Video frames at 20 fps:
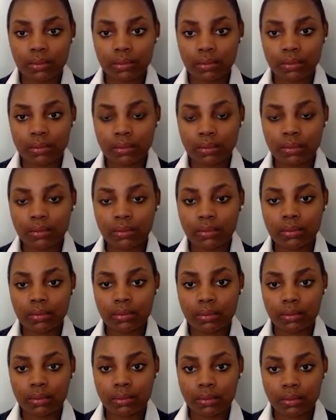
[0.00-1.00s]

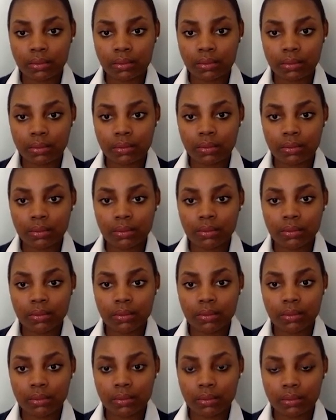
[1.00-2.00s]

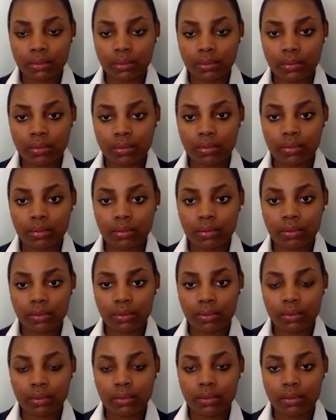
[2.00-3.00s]

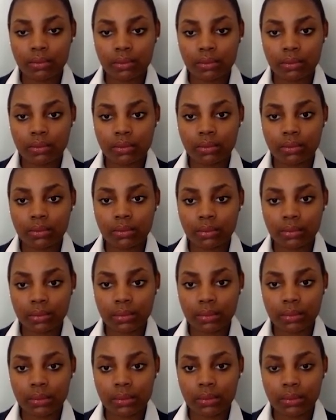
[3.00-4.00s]

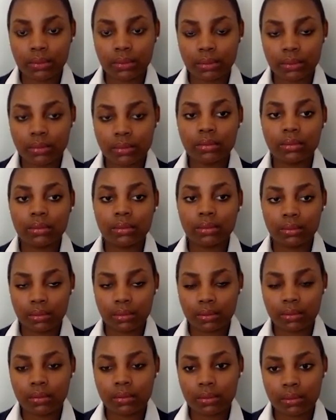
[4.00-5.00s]

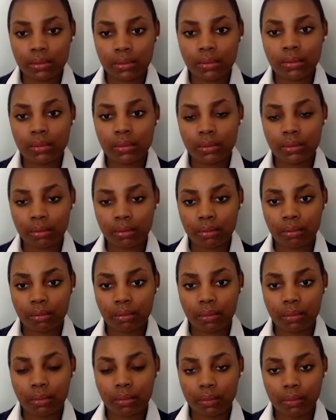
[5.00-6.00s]

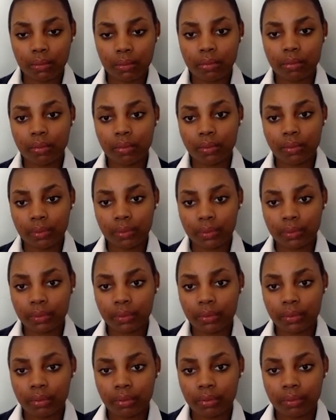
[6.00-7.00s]

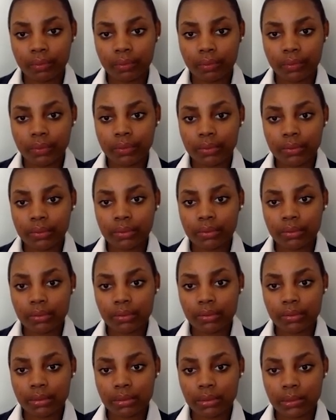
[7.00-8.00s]
(not speaking)